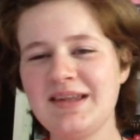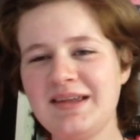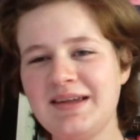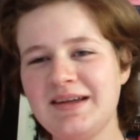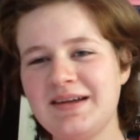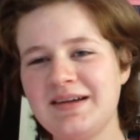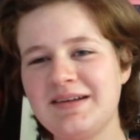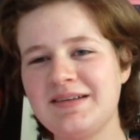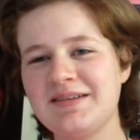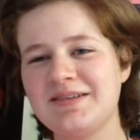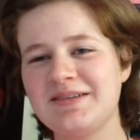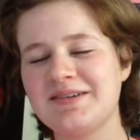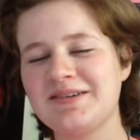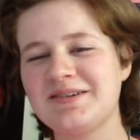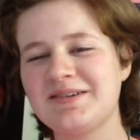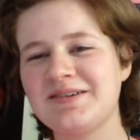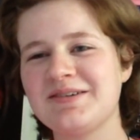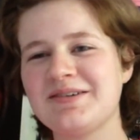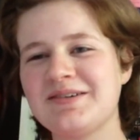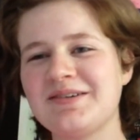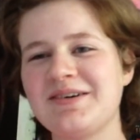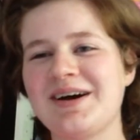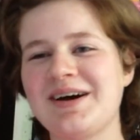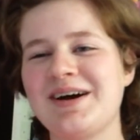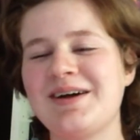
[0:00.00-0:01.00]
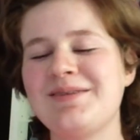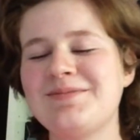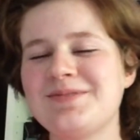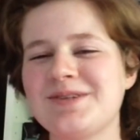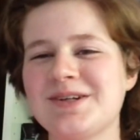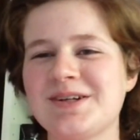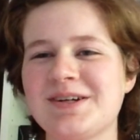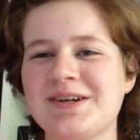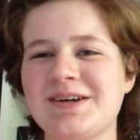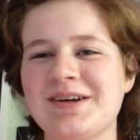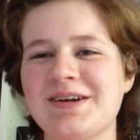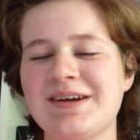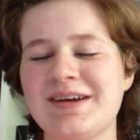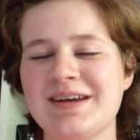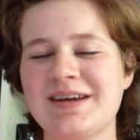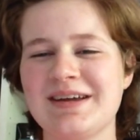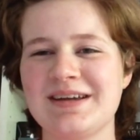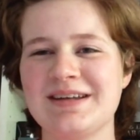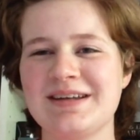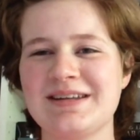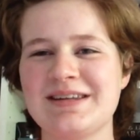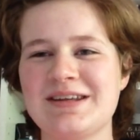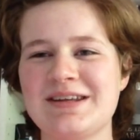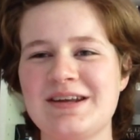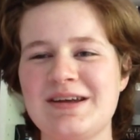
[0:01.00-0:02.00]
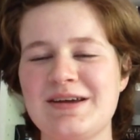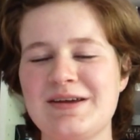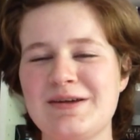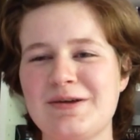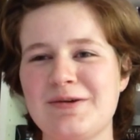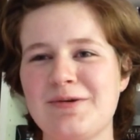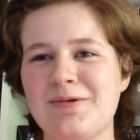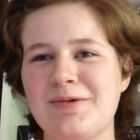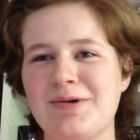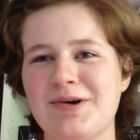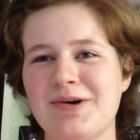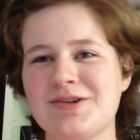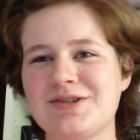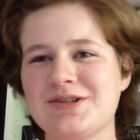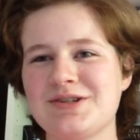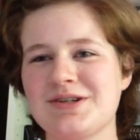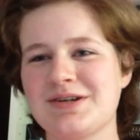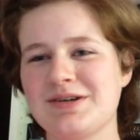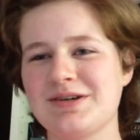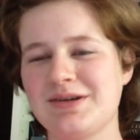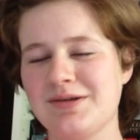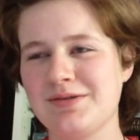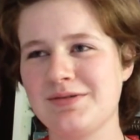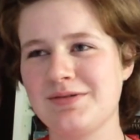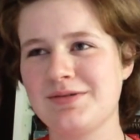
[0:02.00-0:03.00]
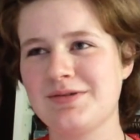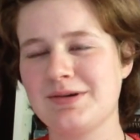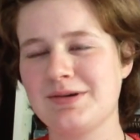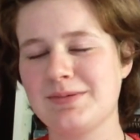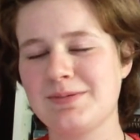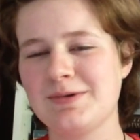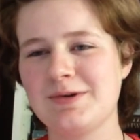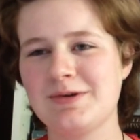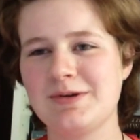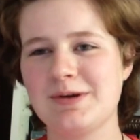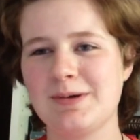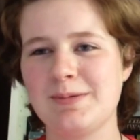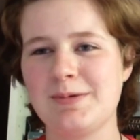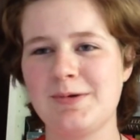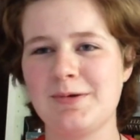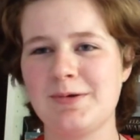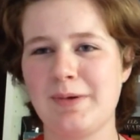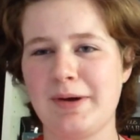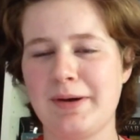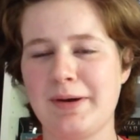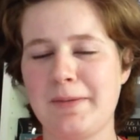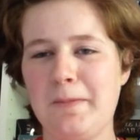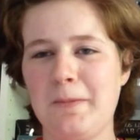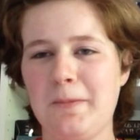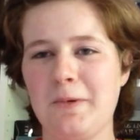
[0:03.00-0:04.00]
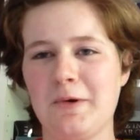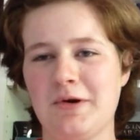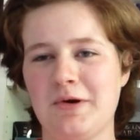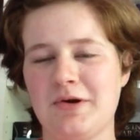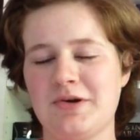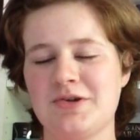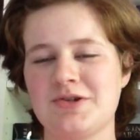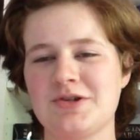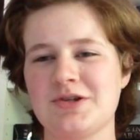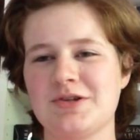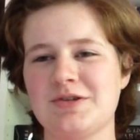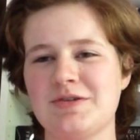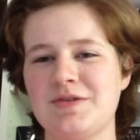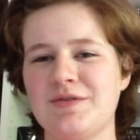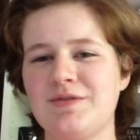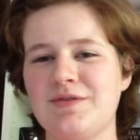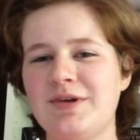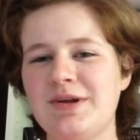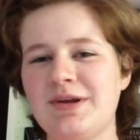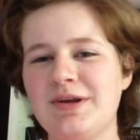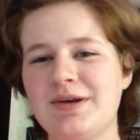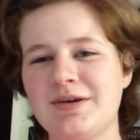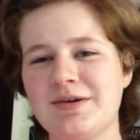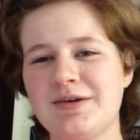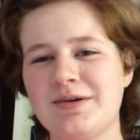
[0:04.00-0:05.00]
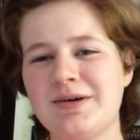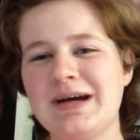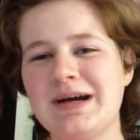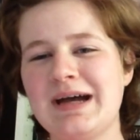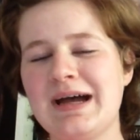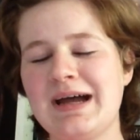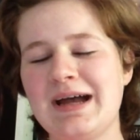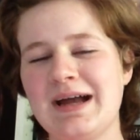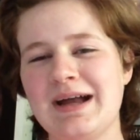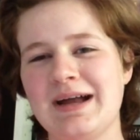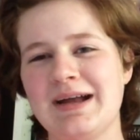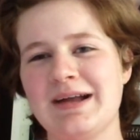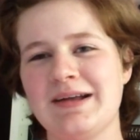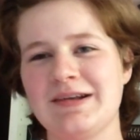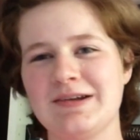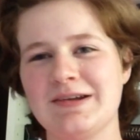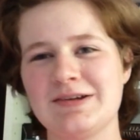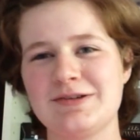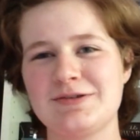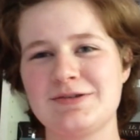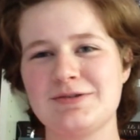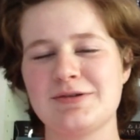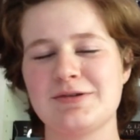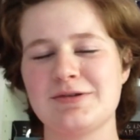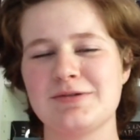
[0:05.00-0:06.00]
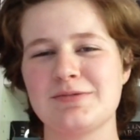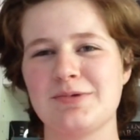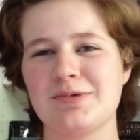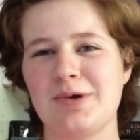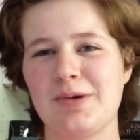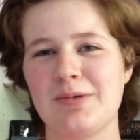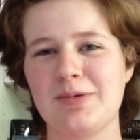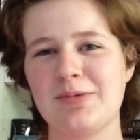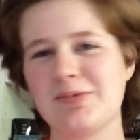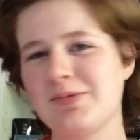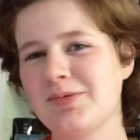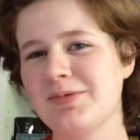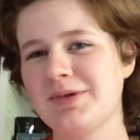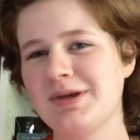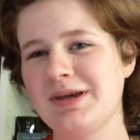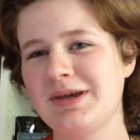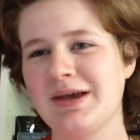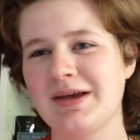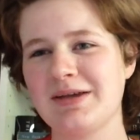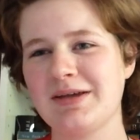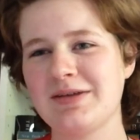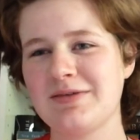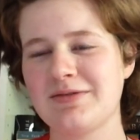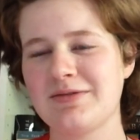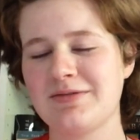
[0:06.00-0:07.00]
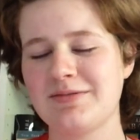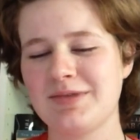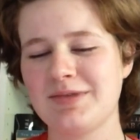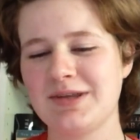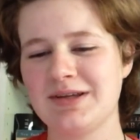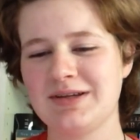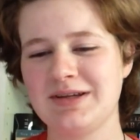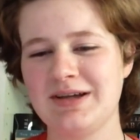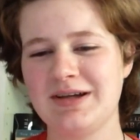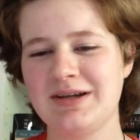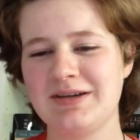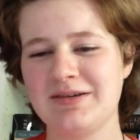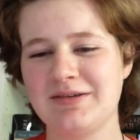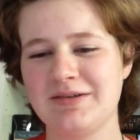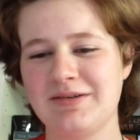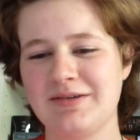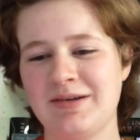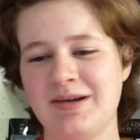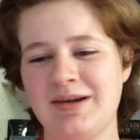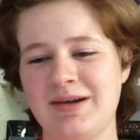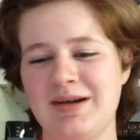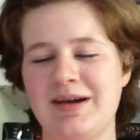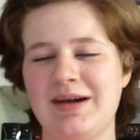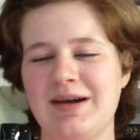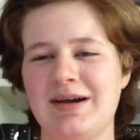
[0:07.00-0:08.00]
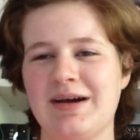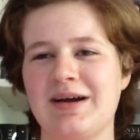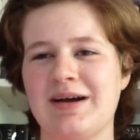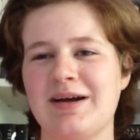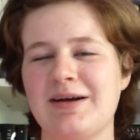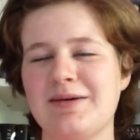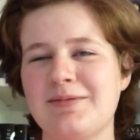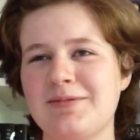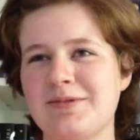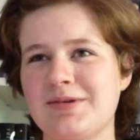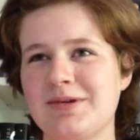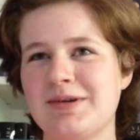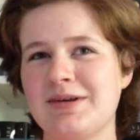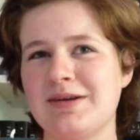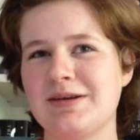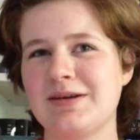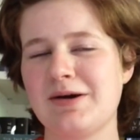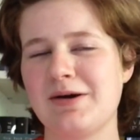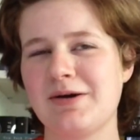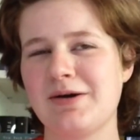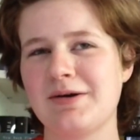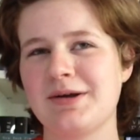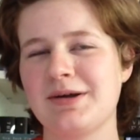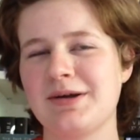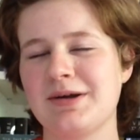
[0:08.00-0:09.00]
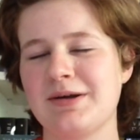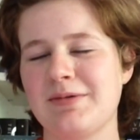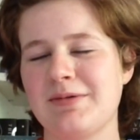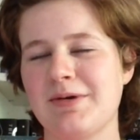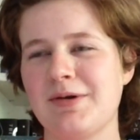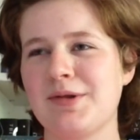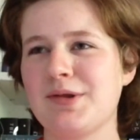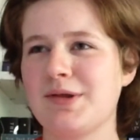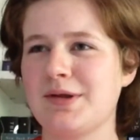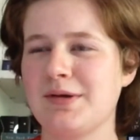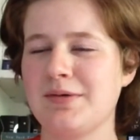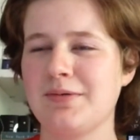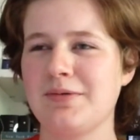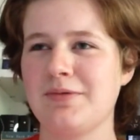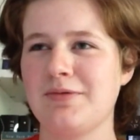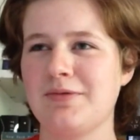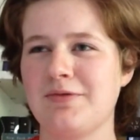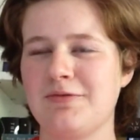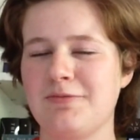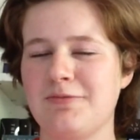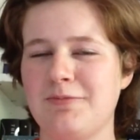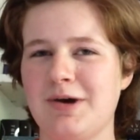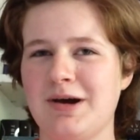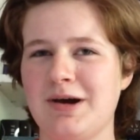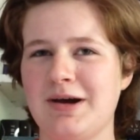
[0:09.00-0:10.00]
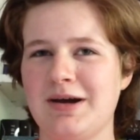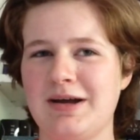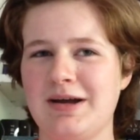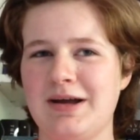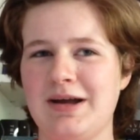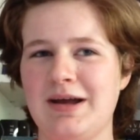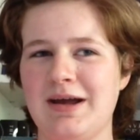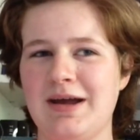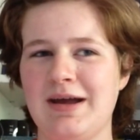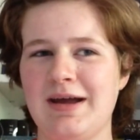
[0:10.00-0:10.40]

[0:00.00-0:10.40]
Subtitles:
Hello, I'm Jenna, and today you're watching another WWM Productions video, and as you can probably guess from the title, I'm talking about some of my